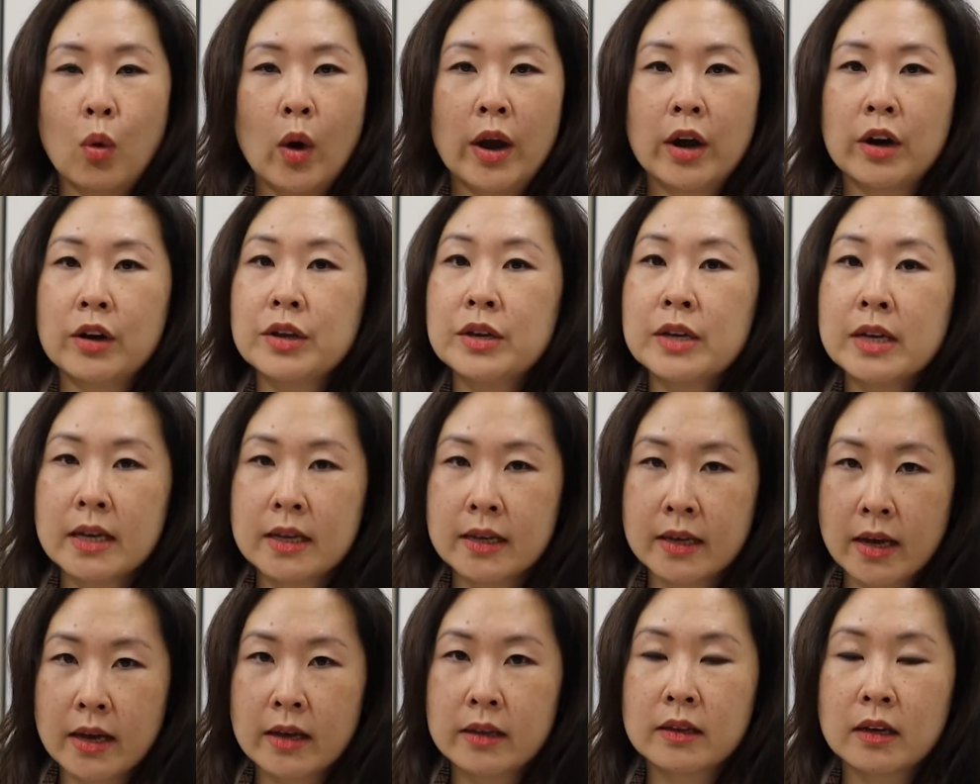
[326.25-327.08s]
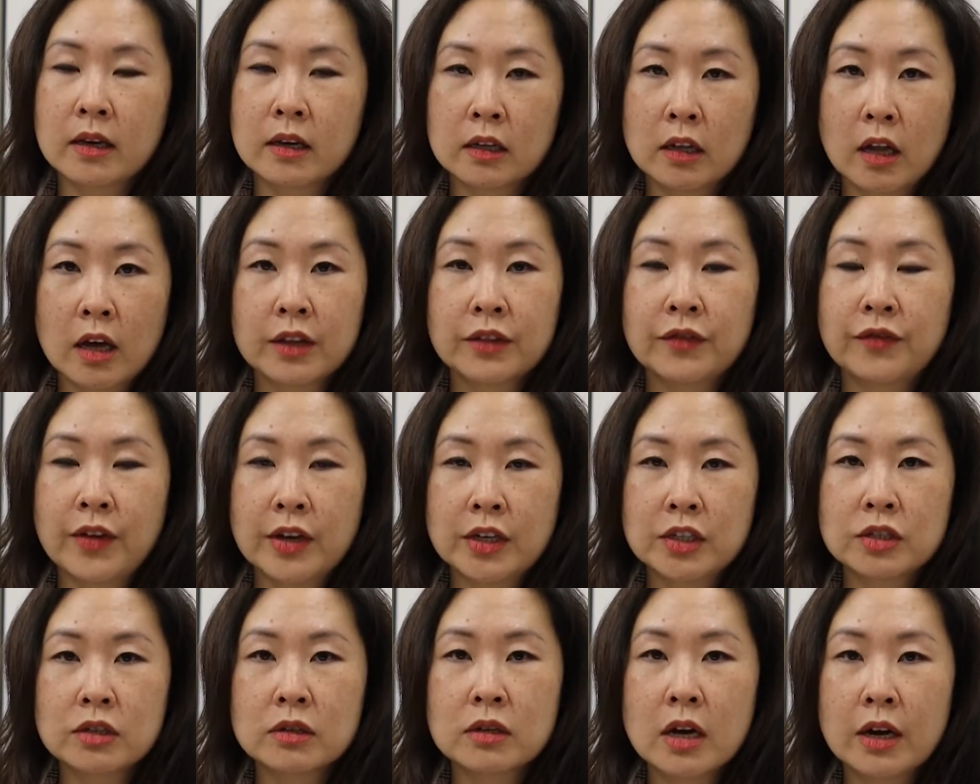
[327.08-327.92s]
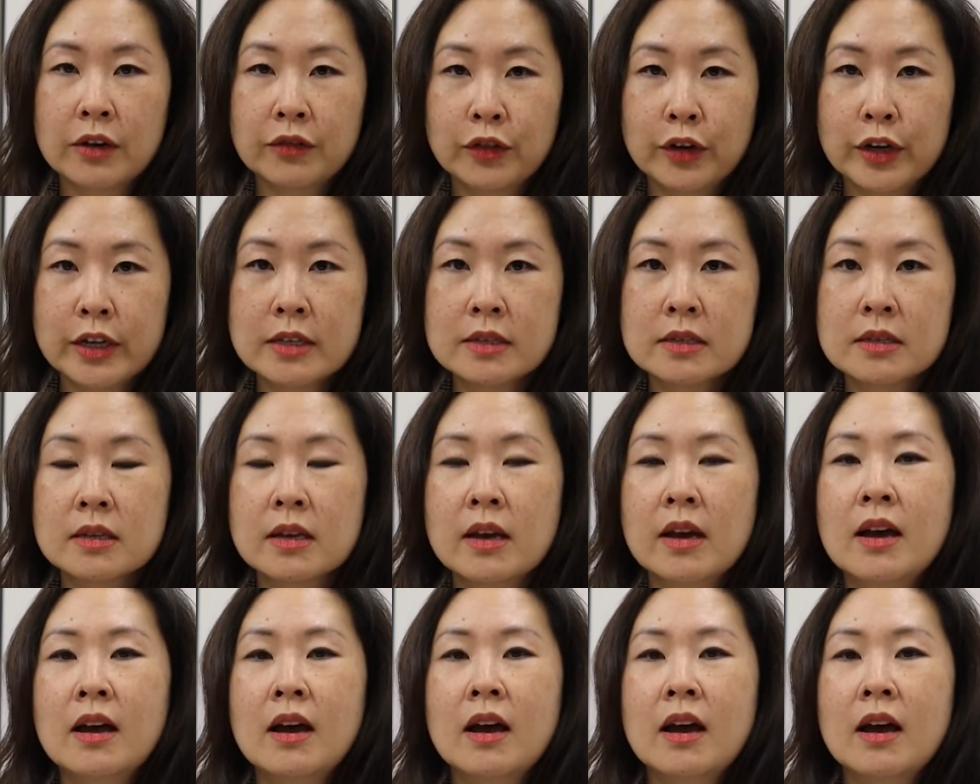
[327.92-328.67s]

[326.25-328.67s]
where you can get the cloth facial coverings,